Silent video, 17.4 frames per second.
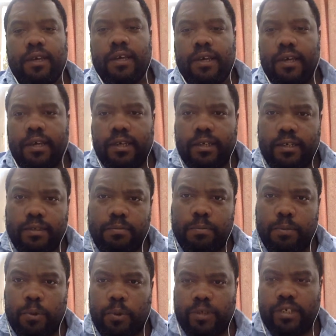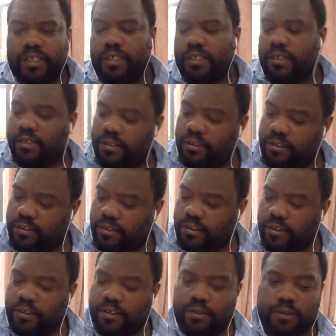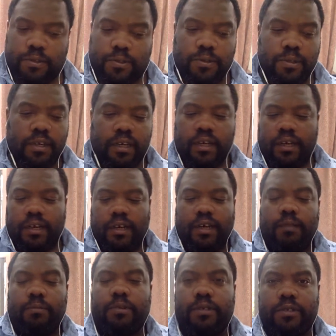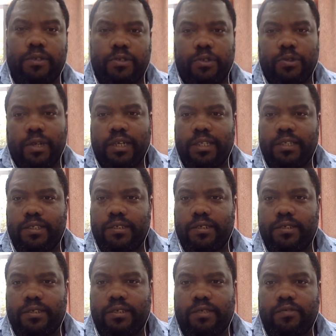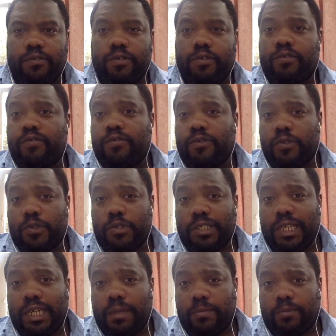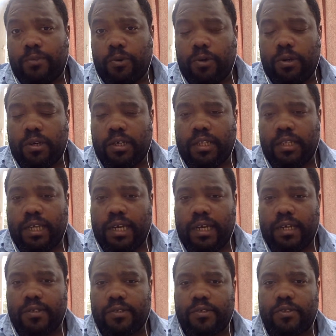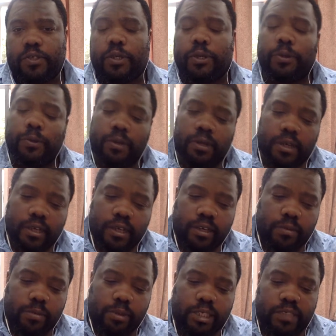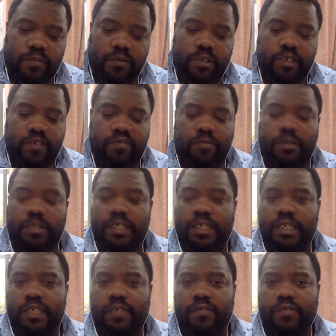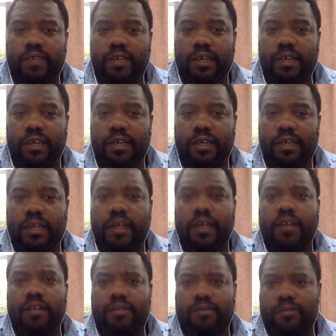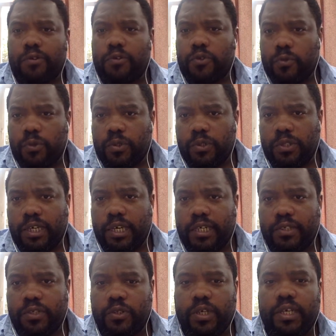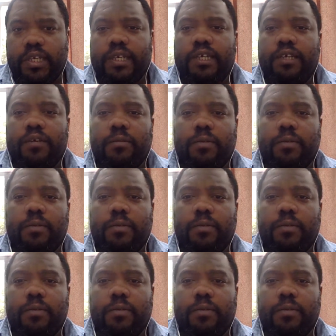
Hey, good morning. So, I'm going to try to do this for the first time for our class, and so please forgive me if the first one is kind of shaky.